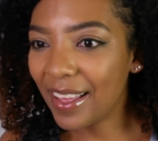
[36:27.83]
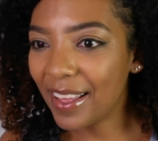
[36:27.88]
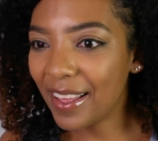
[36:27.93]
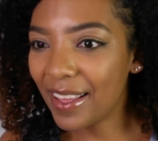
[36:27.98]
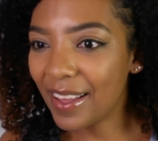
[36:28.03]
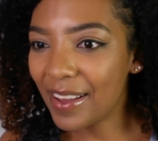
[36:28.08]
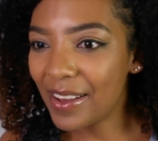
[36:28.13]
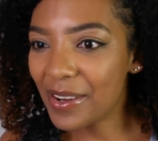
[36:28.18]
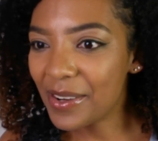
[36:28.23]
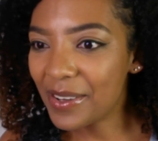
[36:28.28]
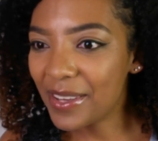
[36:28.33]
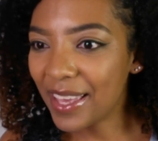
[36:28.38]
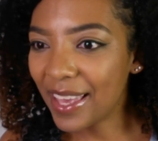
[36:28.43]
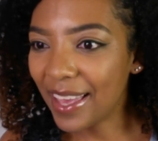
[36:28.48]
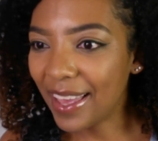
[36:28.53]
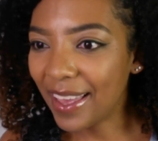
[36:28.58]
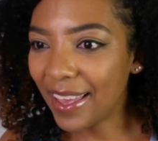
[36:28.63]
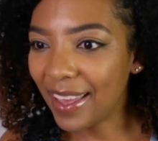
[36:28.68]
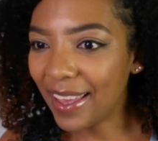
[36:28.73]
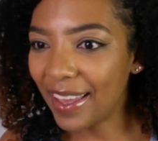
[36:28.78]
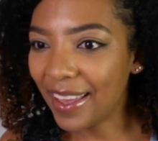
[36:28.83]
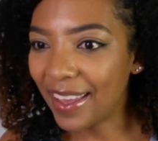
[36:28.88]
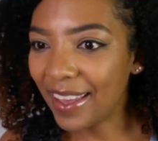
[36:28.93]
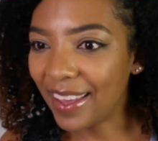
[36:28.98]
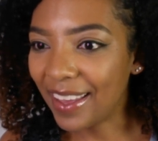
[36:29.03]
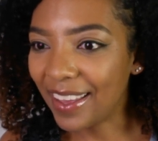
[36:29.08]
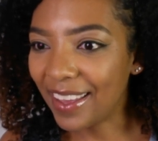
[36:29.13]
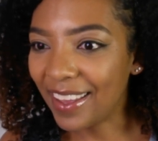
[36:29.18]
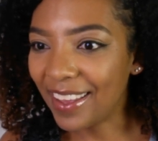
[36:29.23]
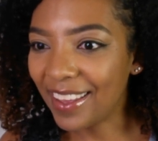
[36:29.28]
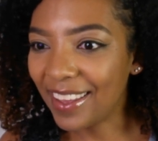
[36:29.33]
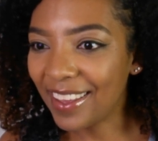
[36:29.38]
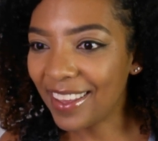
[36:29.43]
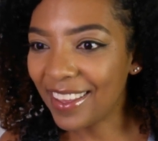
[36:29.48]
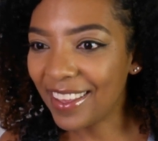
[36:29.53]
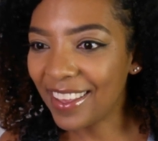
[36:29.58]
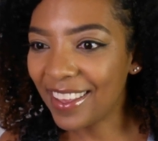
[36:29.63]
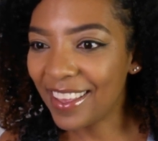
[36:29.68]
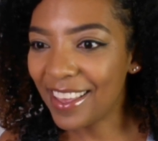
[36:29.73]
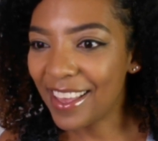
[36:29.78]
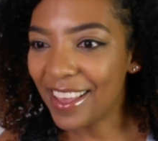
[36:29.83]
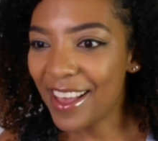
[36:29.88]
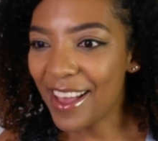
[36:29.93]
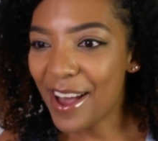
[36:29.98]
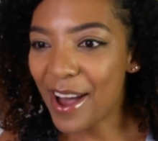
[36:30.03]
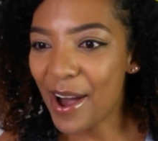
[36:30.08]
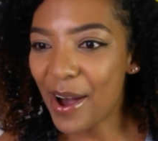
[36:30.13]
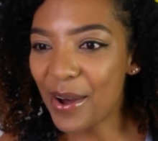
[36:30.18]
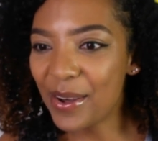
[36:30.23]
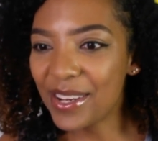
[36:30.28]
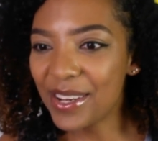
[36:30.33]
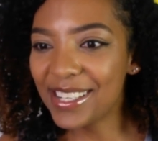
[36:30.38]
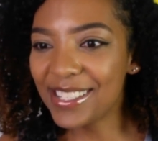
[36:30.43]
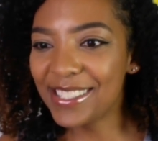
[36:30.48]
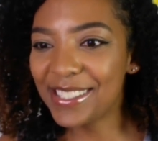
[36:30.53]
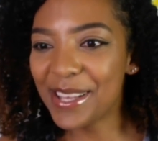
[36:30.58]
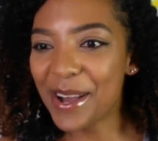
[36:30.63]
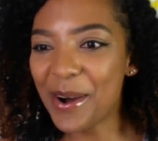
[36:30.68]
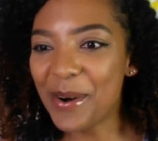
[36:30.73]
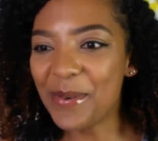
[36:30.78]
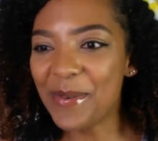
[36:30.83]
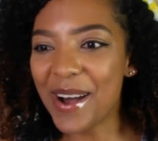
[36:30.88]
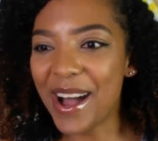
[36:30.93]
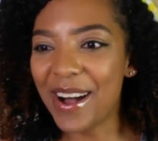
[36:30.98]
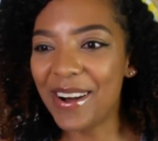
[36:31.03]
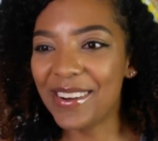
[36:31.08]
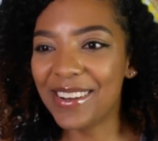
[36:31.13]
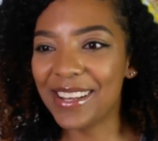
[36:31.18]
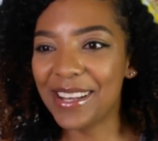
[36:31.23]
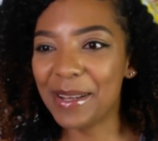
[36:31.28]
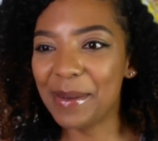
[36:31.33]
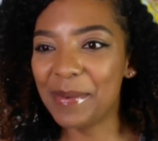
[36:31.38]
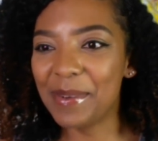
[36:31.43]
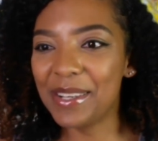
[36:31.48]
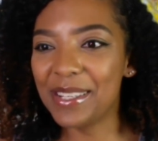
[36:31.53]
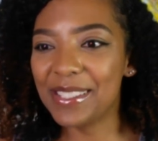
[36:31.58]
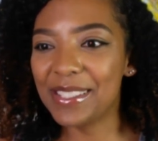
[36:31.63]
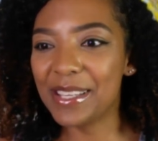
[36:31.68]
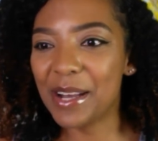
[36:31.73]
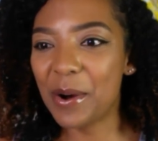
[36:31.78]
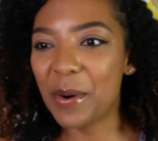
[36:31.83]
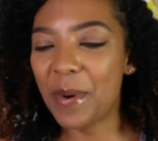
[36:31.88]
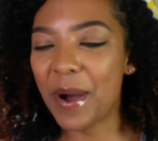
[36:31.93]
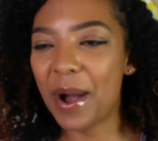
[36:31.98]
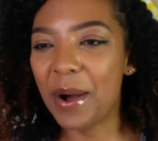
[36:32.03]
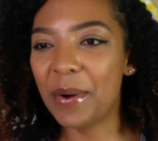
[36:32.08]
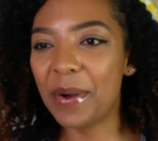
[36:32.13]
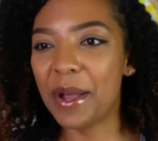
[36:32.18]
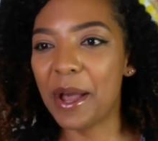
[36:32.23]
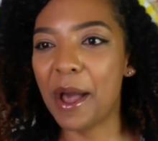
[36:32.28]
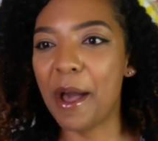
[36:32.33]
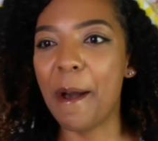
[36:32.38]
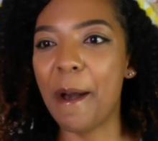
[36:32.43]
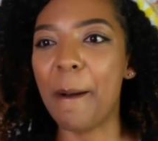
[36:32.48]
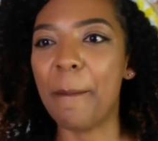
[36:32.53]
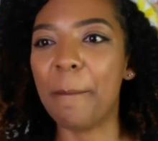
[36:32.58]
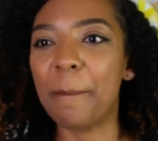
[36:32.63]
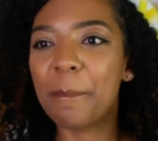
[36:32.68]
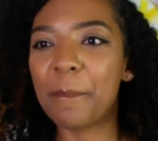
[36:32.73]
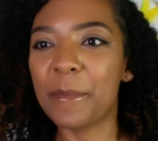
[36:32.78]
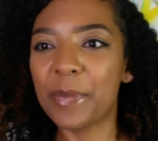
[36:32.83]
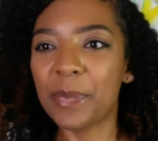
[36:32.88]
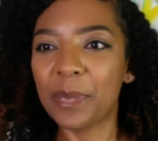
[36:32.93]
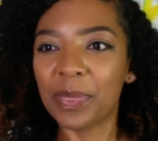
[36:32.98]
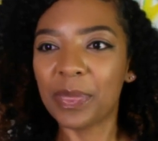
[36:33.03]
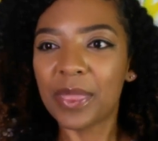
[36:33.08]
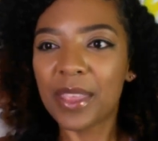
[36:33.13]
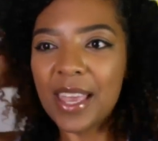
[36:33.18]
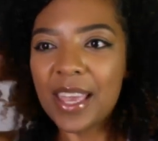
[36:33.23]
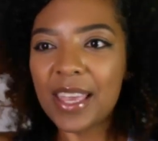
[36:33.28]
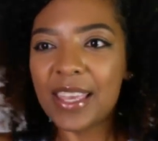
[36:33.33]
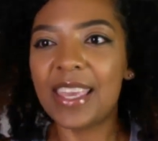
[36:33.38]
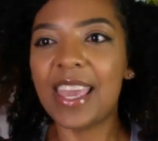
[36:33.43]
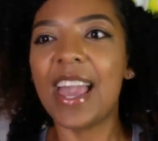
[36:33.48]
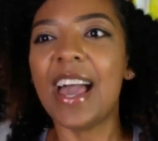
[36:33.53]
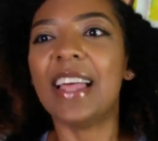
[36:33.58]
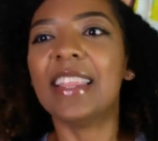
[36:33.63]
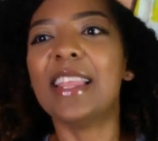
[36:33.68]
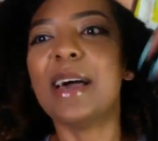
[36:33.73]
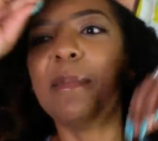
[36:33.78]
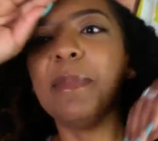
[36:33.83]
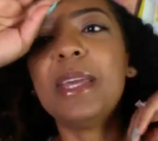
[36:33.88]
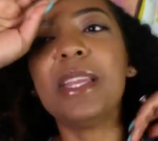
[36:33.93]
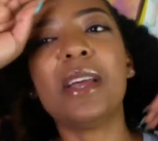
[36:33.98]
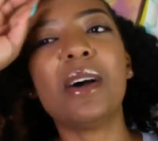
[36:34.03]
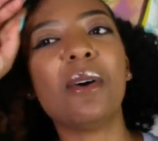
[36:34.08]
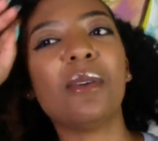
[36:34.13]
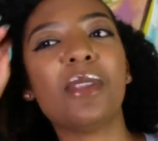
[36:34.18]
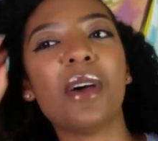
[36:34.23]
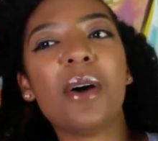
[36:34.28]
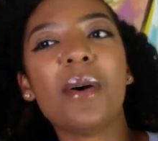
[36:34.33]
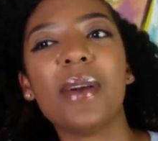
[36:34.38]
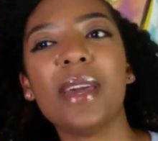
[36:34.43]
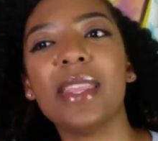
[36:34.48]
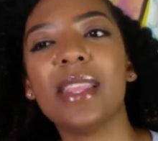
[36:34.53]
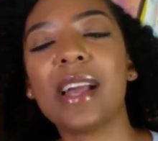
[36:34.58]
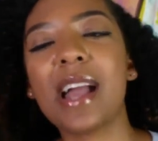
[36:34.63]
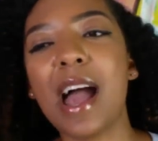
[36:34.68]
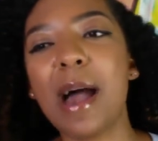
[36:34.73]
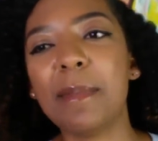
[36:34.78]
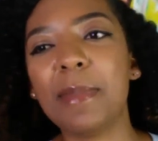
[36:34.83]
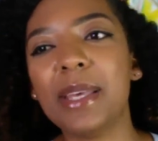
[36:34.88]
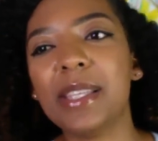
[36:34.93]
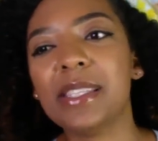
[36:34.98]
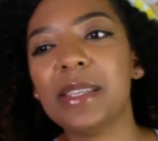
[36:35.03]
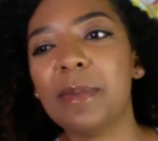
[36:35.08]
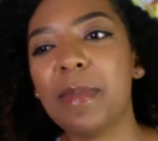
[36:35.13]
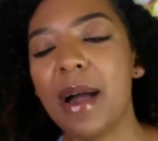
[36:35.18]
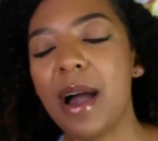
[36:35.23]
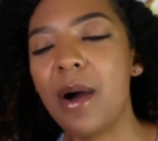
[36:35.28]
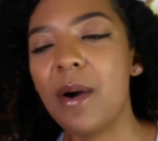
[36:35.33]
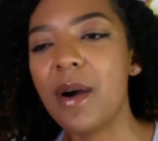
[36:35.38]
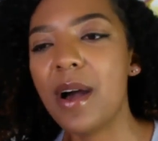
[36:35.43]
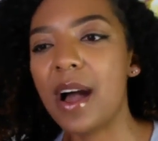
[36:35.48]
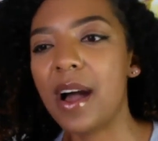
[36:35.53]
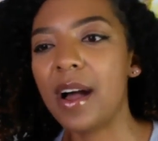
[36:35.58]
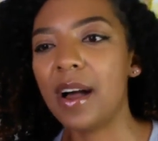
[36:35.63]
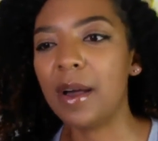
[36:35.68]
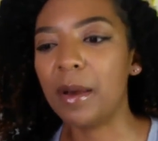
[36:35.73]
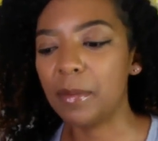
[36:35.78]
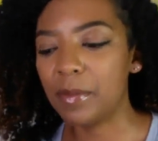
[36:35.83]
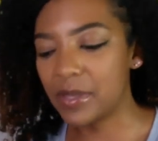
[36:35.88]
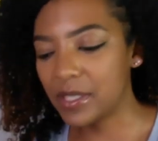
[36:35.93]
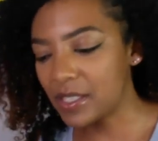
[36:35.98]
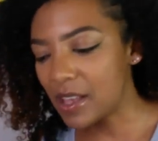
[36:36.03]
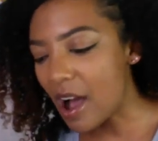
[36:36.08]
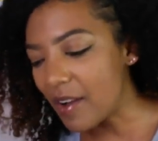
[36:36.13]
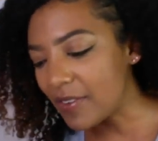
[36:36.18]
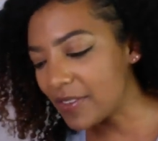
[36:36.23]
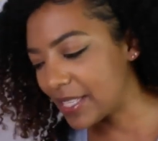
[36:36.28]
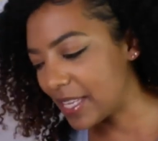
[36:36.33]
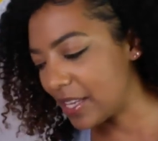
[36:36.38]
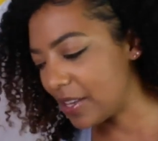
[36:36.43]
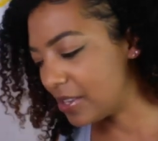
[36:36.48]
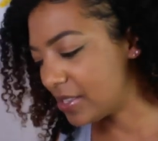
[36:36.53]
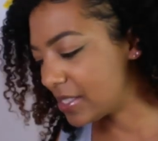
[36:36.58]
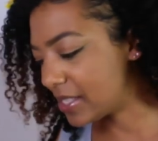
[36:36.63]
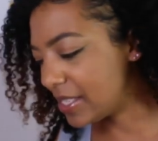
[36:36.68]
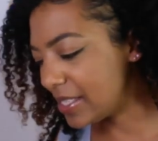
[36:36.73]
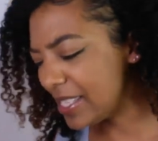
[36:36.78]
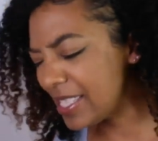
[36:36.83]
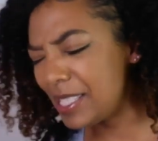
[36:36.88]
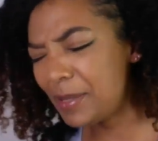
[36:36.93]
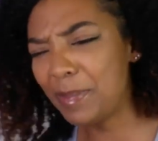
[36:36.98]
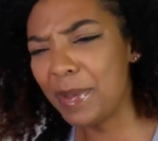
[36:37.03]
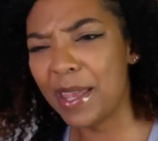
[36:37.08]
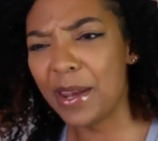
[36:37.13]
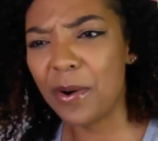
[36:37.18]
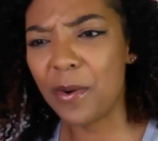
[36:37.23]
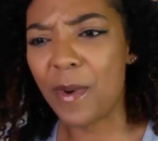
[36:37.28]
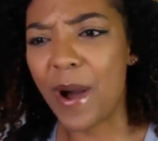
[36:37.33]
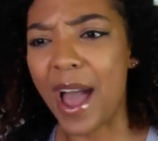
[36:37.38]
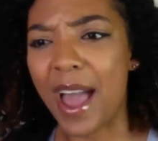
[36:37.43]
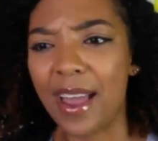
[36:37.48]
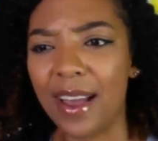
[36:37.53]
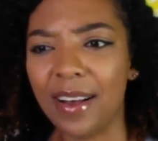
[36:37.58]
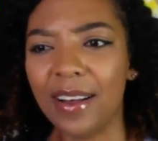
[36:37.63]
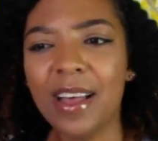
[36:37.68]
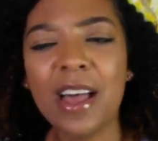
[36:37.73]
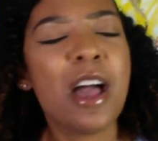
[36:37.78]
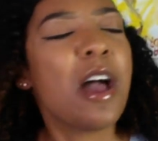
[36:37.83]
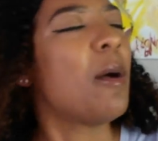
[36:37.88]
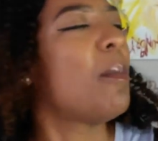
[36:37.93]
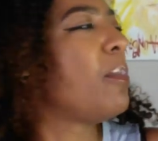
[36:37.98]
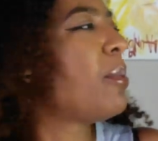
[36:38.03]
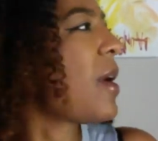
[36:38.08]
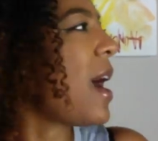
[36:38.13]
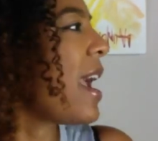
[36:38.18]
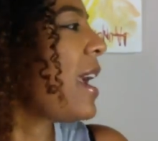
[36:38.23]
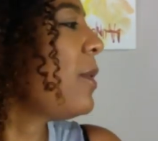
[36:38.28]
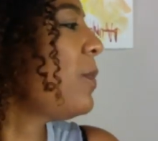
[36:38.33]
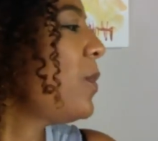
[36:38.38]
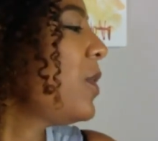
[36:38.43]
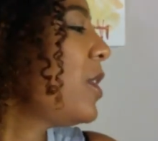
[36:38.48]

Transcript: Okay. Oh, you're so welcome. You're so welcome. Yeah, let me know, though, in the comments about soft skills, because it's been a while. Brian, what